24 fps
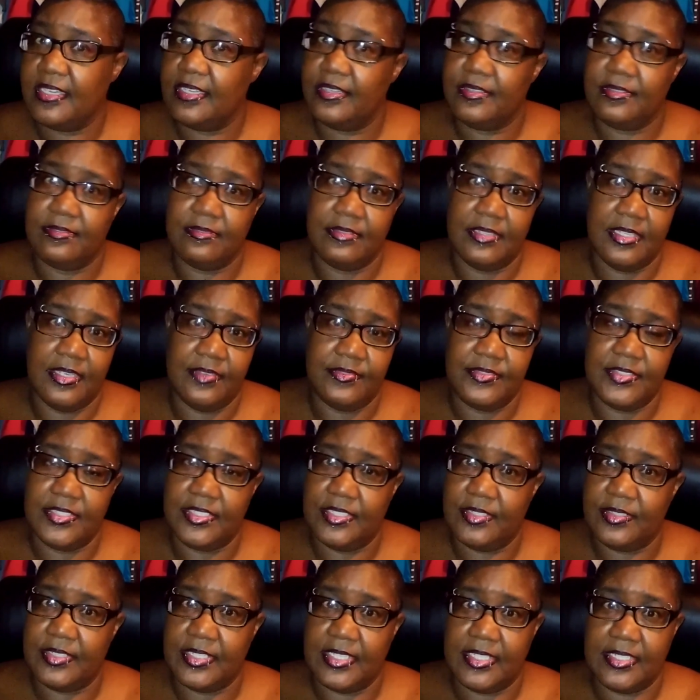I would love to
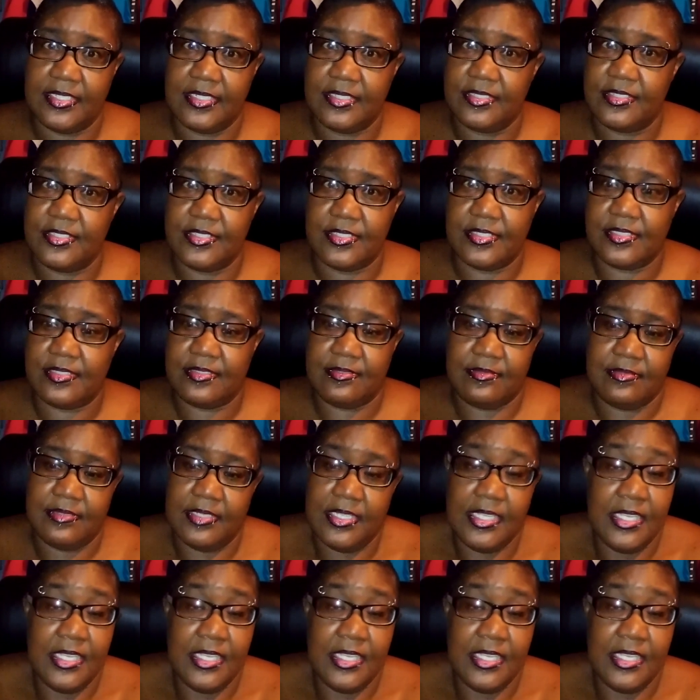know that. It just